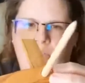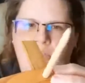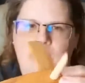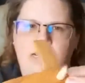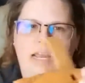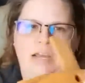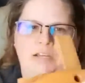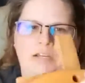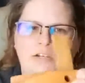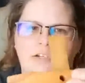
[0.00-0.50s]

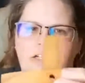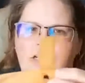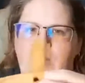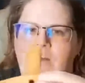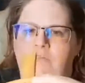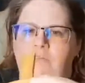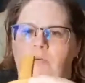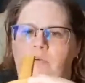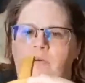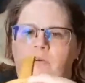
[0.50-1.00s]
Now your
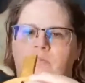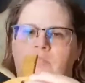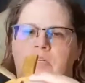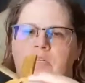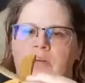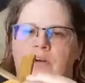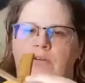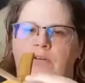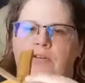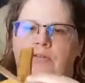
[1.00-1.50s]
shaft will only
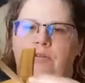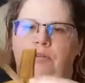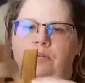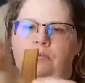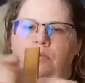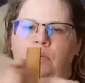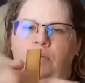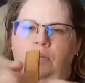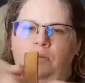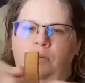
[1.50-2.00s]
go through
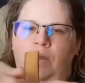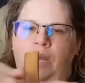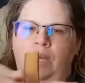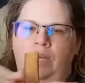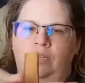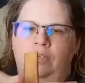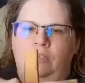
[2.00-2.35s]
one way,